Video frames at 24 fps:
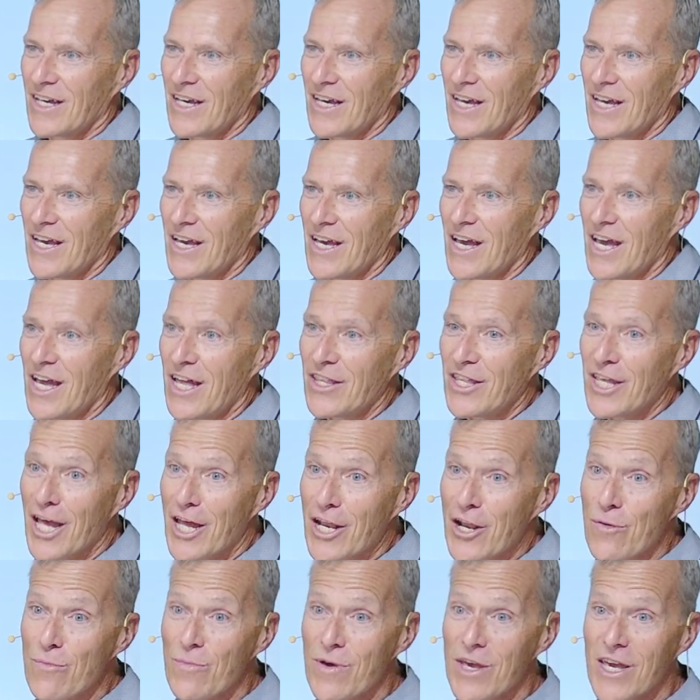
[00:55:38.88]
And the
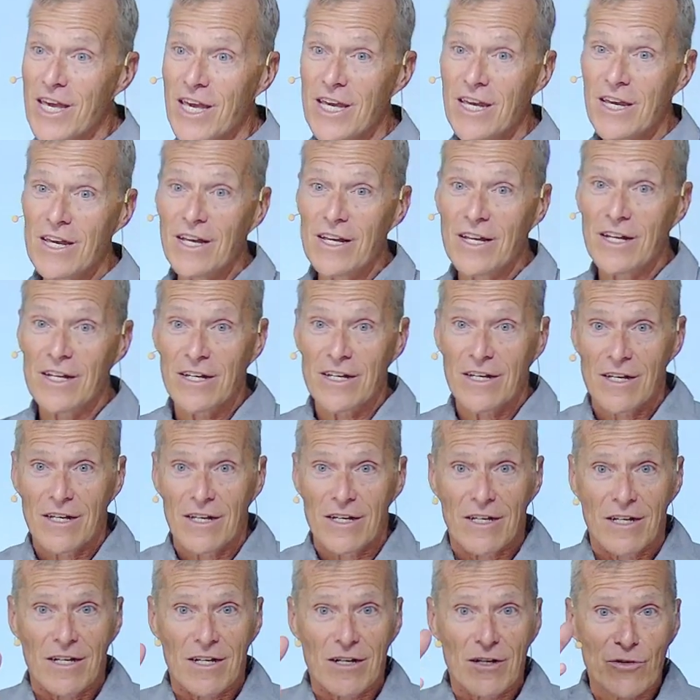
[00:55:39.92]
enemy
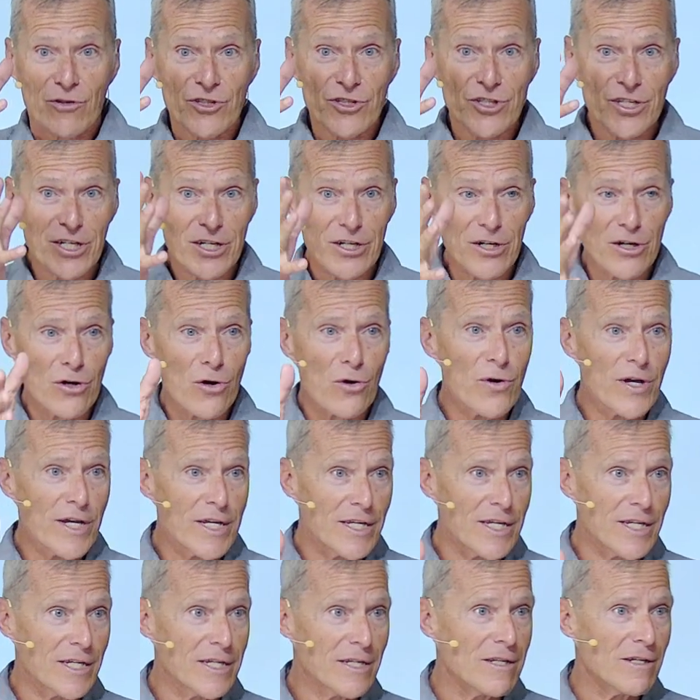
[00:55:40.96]
will zero
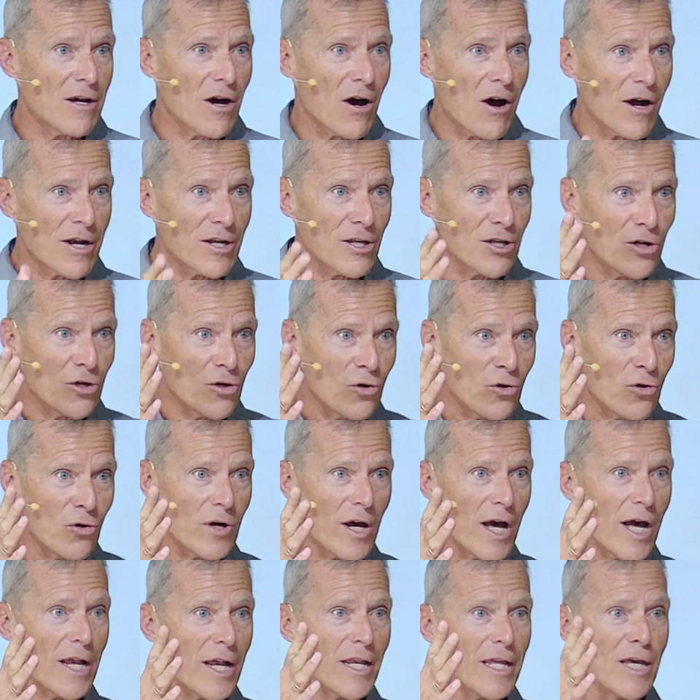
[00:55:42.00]
in on you,
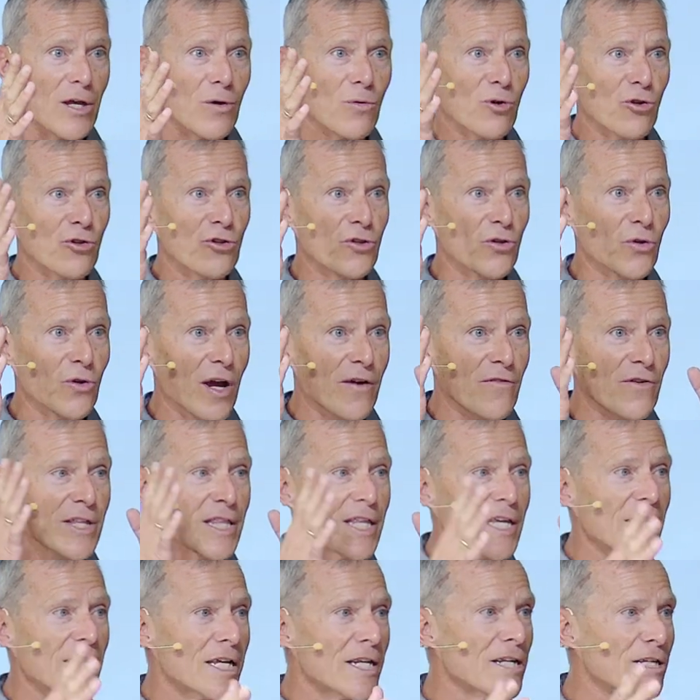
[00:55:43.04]
and he will do
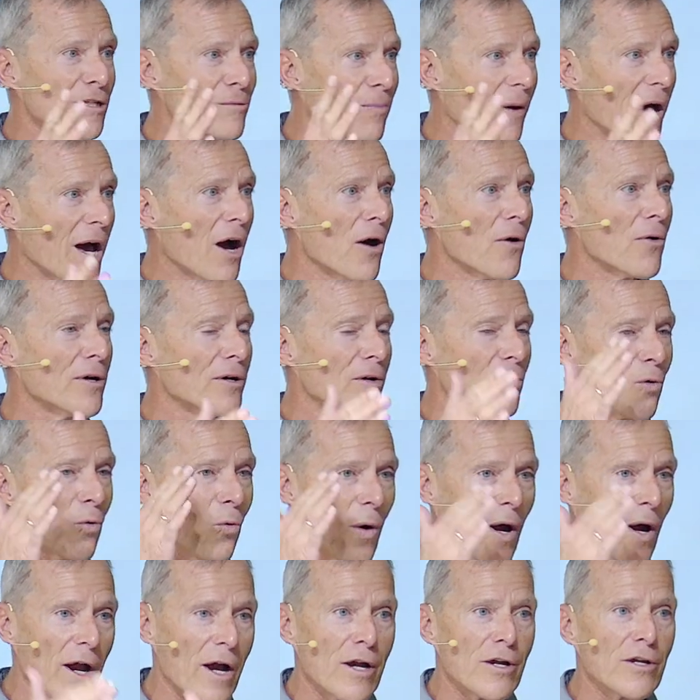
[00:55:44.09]
everything in his power to
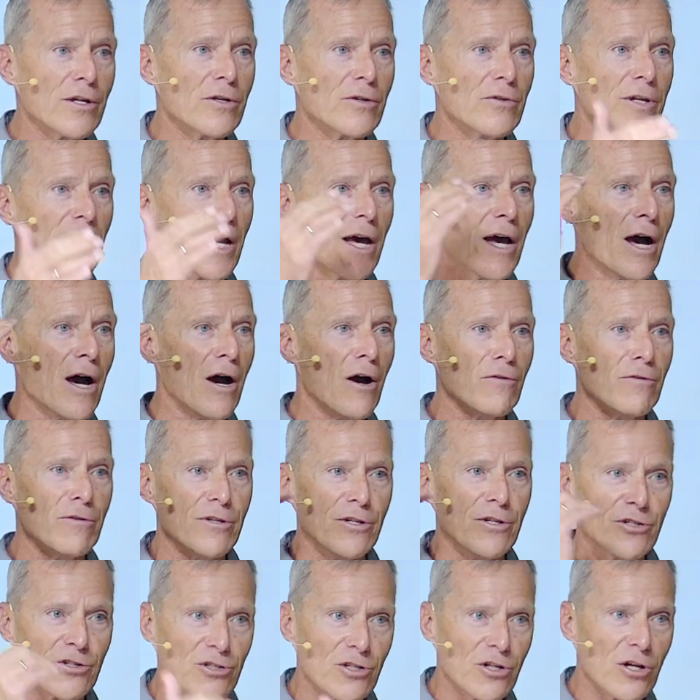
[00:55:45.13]
wear you down,
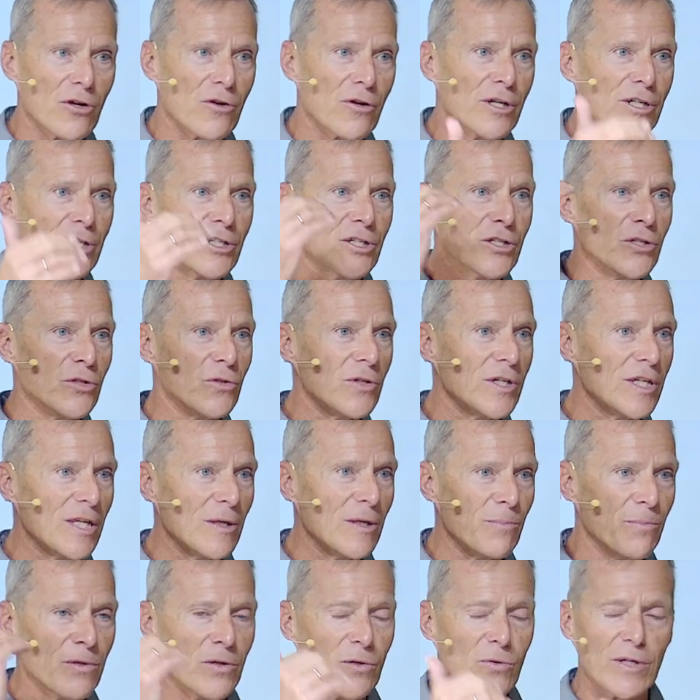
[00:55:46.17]
discourage you,
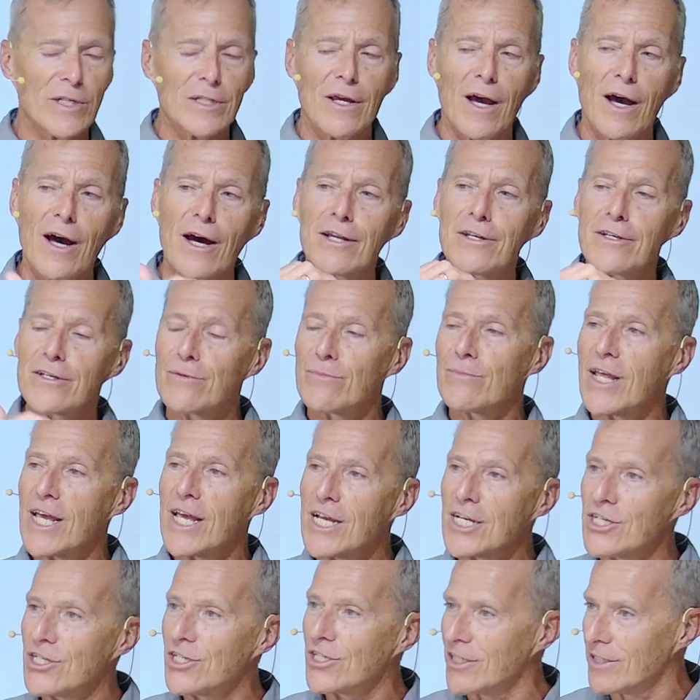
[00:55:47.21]
keep you in
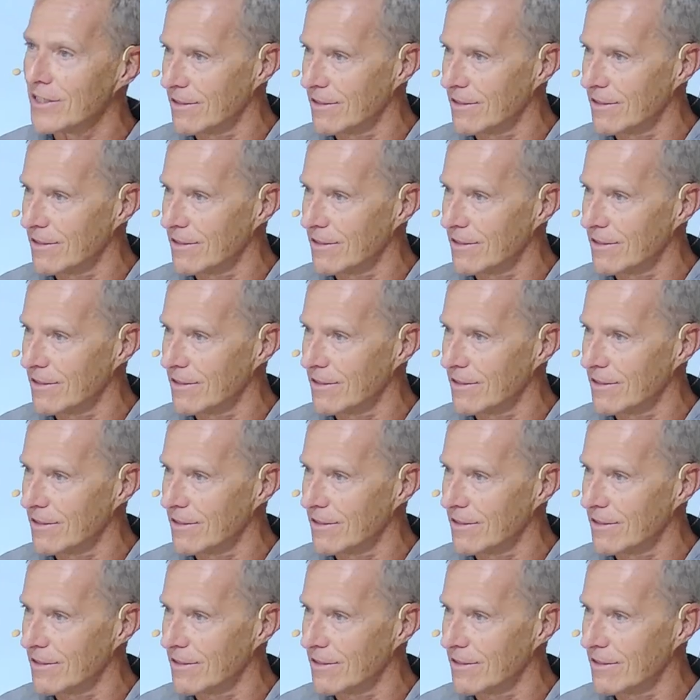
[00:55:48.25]
condemnation